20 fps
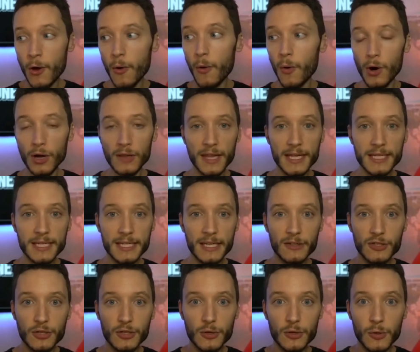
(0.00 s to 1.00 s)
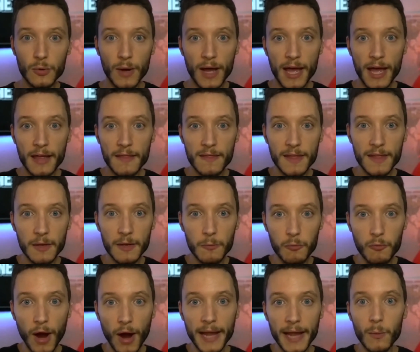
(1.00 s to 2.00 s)
Or listen to the
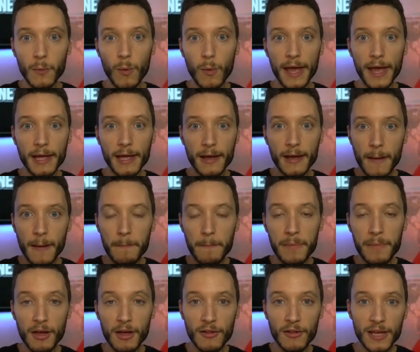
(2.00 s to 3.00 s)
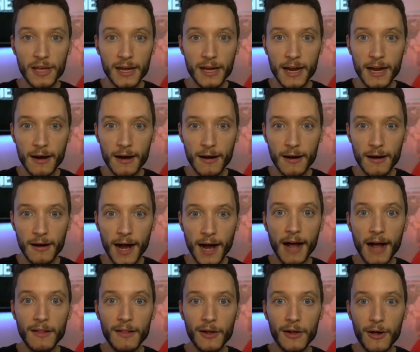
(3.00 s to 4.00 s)
right-wing billionaire
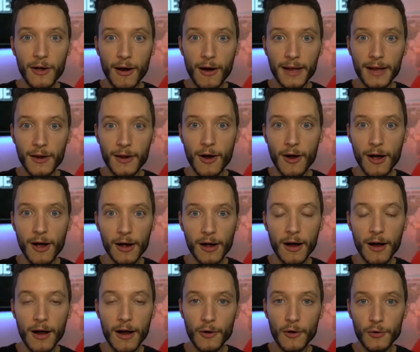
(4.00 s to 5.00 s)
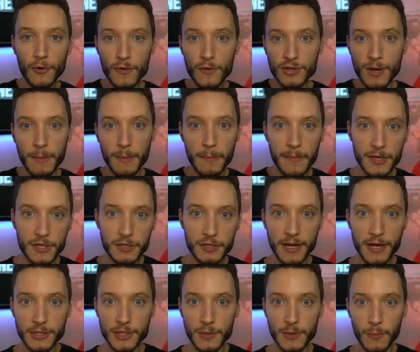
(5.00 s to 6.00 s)
oligarch in Hong Kong who the Trump
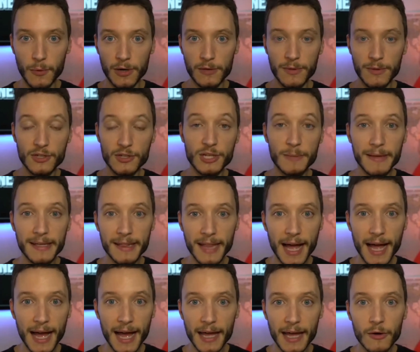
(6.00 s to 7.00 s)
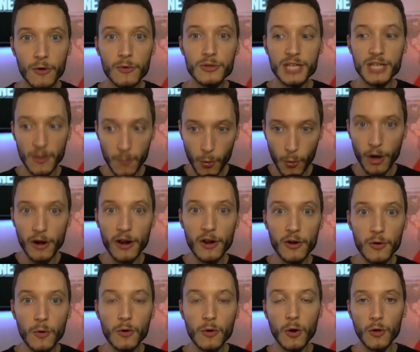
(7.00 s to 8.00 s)
administration worked with, Jimmy Lai, who said we're in
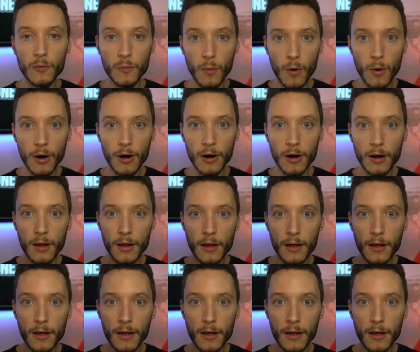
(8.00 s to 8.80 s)
a new Cold War.